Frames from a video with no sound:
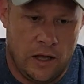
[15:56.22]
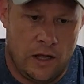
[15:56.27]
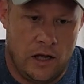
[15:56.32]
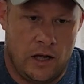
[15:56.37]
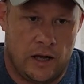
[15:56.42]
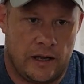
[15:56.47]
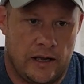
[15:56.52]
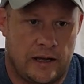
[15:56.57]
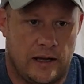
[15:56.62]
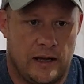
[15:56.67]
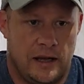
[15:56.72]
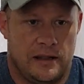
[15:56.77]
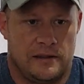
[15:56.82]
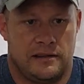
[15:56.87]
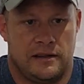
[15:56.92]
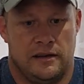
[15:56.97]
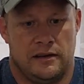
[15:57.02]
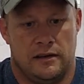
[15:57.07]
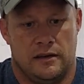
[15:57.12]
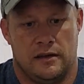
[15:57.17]
Okay guys,
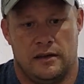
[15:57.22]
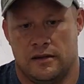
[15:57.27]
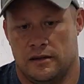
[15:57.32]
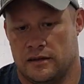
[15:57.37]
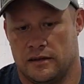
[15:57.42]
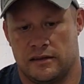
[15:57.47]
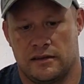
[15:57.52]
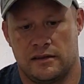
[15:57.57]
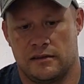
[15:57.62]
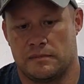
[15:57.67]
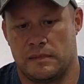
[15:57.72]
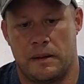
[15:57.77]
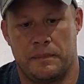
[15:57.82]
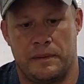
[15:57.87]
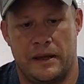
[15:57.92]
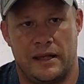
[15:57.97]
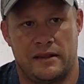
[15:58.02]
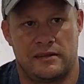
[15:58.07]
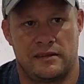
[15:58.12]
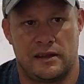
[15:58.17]
then this is my
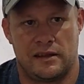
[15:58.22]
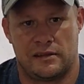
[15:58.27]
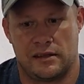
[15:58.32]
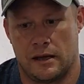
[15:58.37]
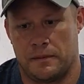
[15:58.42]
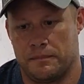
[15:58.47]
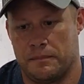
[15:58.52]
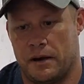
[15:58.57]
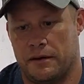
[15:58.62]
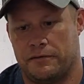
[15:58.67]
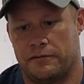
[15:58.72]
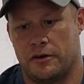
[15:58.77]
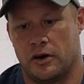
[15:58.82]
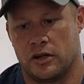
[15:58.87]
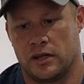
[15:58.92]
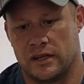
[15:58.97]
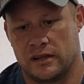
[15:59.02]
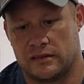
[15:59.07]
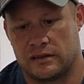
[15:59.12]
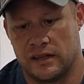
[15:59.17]
bass setup, my
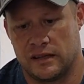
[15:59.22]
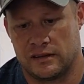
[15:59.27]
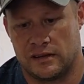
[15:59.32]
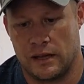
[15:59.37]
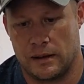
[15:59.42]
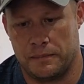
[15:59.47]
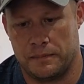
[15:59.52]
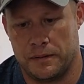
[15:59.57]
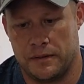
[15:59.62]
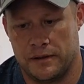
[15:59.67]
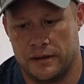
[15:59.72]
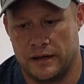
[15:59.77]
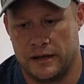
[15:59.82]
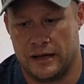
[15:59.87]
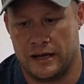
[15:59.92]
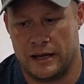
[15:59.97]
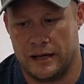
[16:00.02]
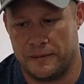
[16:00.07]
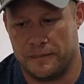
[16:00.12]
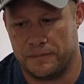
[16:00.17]
frogging setup.
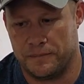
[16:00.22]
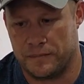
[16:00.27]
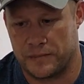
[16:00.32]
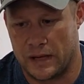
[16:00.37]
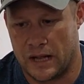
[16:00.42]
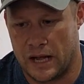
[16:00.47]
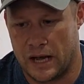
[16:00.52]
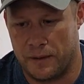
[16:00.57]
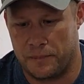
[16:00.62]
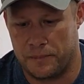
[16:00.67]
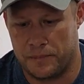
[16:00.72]
I'm